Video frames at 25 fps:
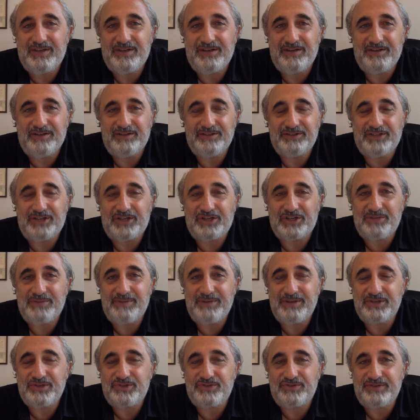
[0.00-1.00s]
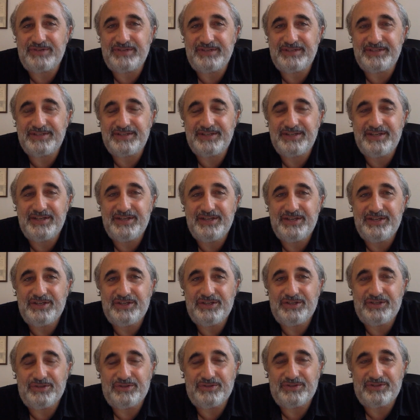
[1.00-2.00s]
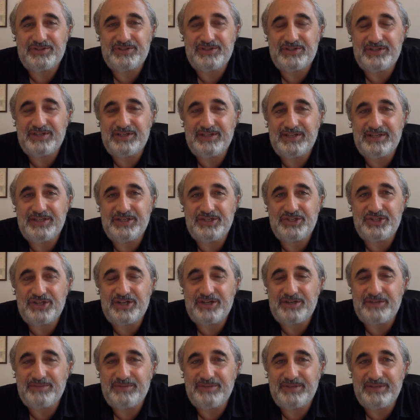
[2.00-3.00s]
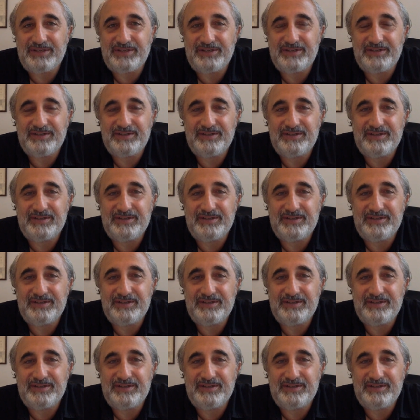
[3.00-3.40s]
documentaries, you'll see a gentleman